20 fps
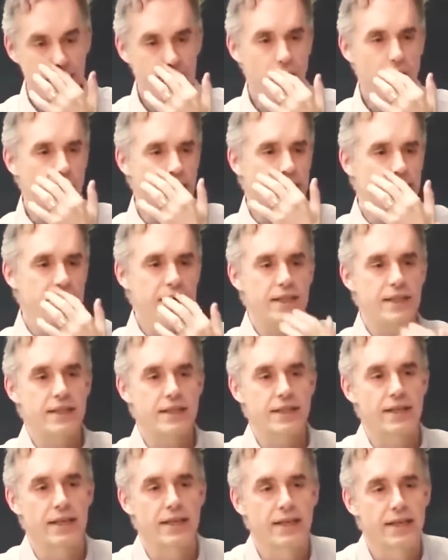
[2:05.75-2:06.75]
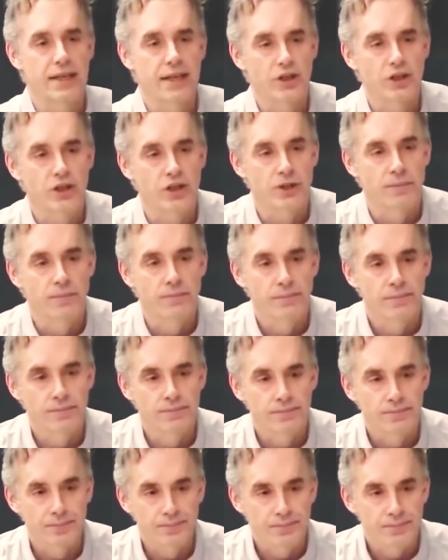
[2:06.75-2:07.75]
You can see this in addiction,
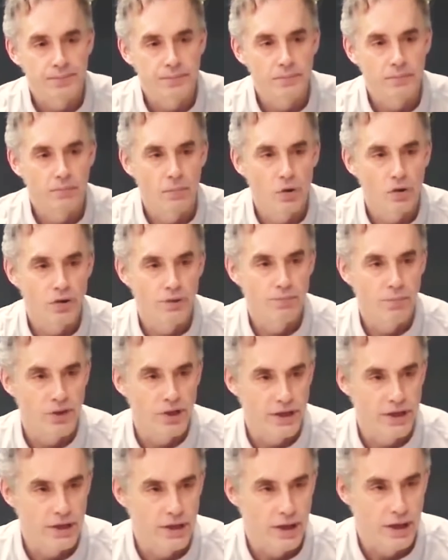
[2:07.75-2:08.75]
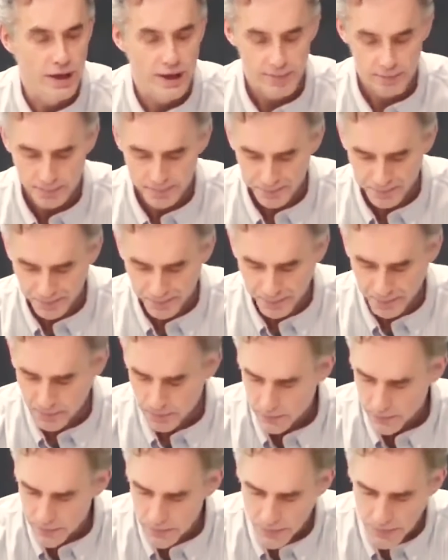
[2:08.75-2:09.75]
most particularly.
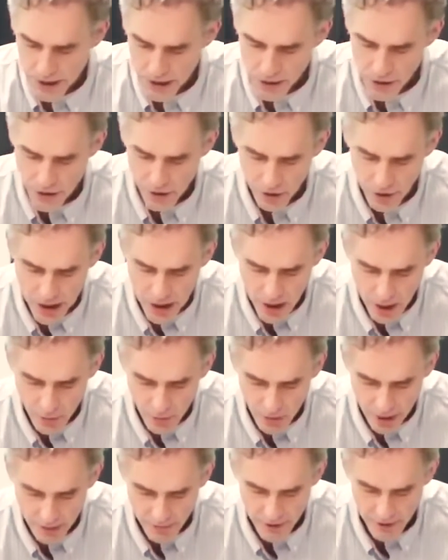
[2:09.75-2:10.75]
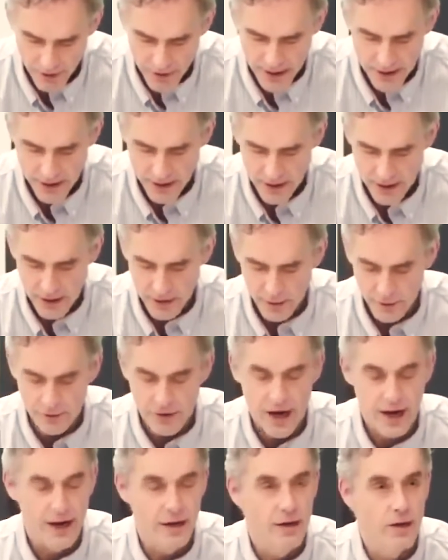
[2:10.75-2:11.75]
So one of the things that you
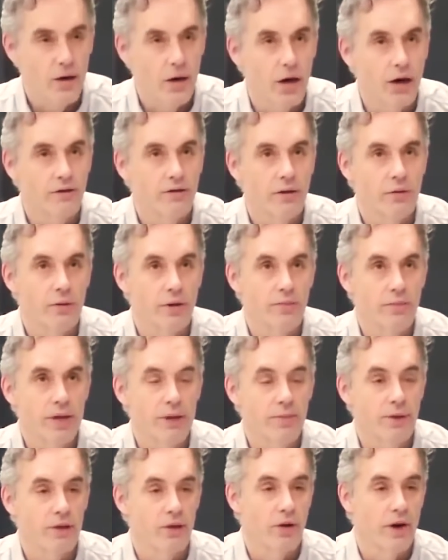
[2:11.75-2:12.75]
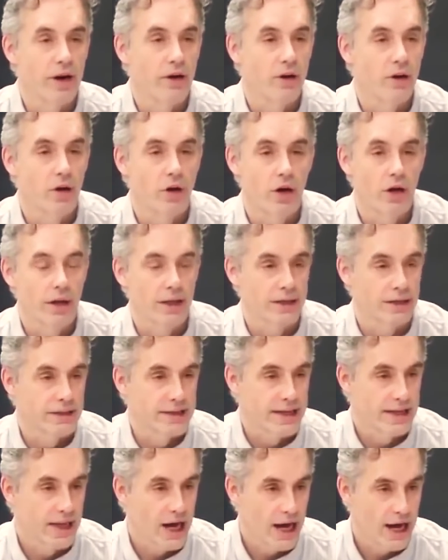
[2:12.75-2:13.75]
find often with people who are alcoholic
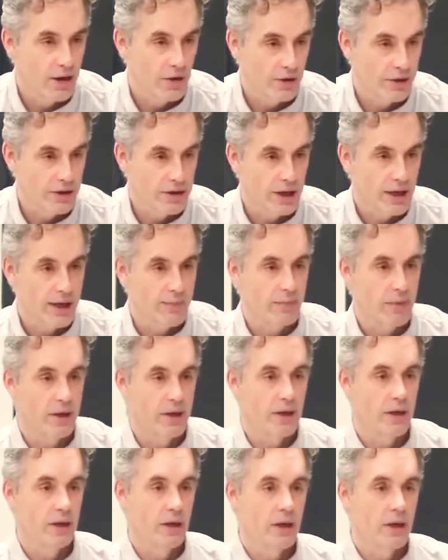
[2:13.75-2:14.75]
is they lie all the time.